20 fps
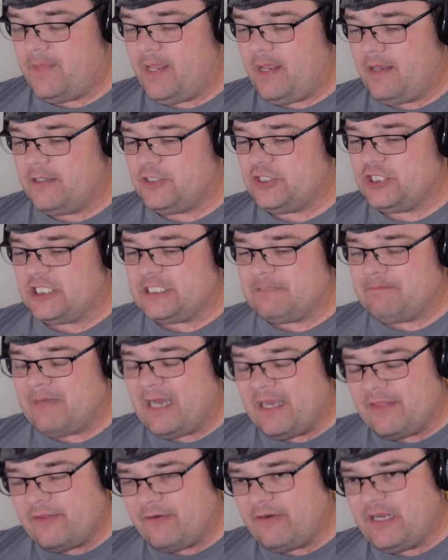just
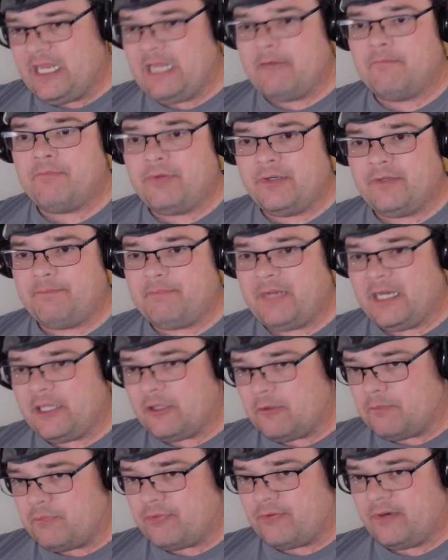by their input, by
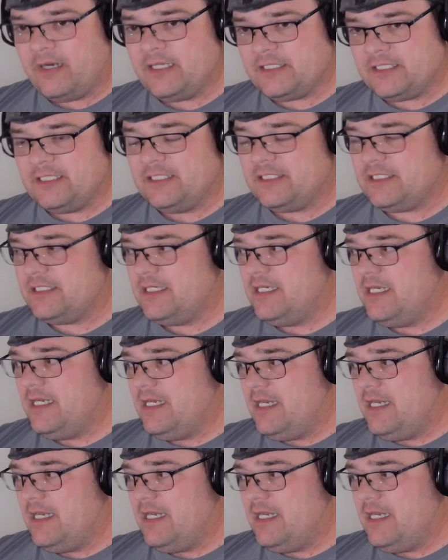their presence.